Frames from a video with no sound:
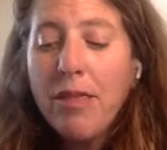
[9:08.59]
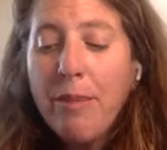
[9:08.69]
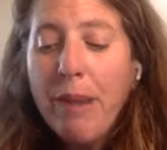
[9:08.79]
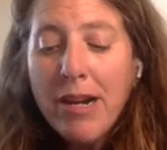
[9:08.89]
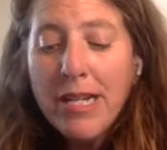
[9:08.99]

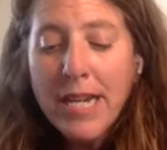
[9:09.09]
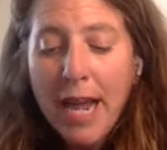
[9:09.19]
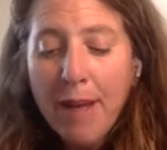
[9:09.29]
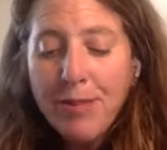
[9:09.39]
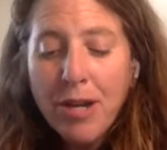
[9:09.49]
the parenting
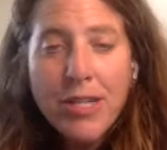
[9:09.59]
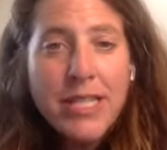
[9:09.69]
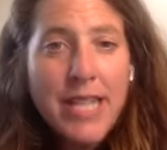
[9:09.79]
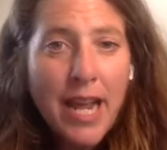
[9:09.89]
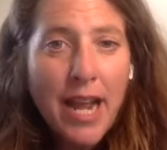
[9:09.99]
apps are
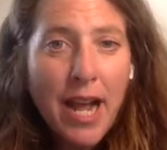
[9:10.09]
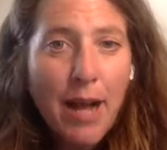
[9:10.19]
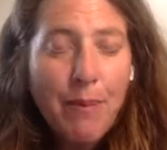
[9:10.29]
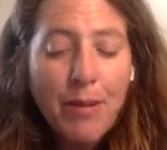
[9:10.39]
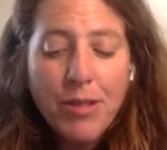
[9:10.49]
set
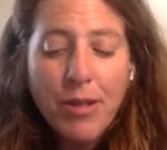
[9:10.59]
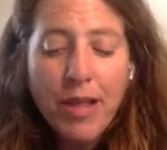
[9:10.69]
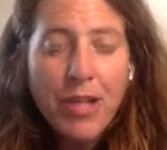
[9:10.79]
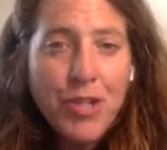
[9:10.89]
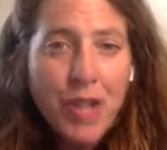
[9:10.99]
up so
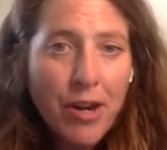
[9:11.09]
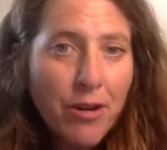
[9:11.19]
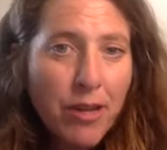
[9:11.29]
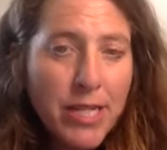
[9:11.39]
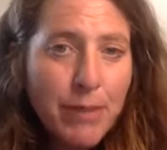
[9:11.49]
that,
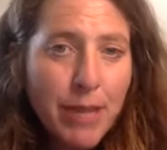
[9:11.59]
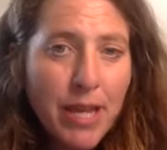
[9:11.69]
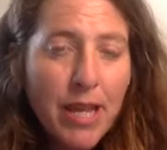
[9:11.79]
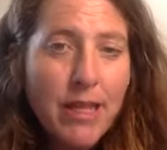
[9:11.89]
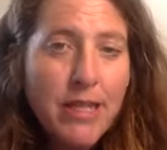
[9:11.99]
generally
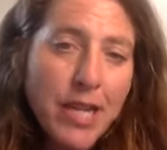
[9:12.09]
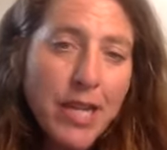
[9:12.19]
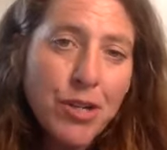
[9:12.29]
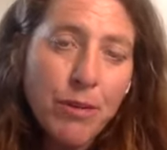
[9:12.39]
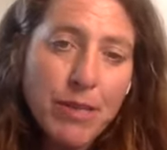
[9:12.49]
speaking, the
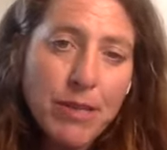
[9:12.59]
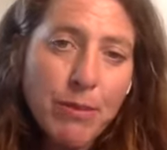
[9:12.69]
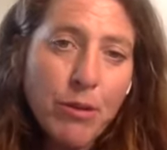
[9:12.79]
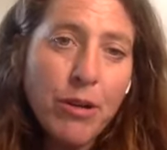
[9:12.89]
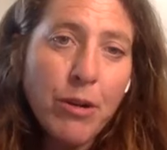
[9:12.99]
texts are
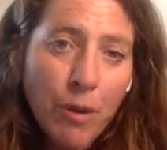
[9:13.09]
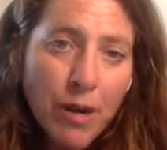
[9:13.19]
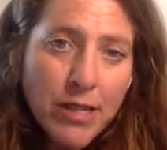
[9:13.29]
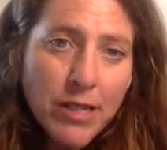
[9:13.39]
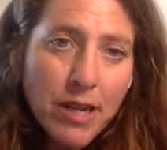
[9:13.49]
admissible in
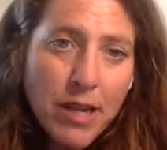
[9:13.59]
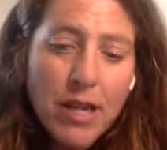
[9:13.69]
court,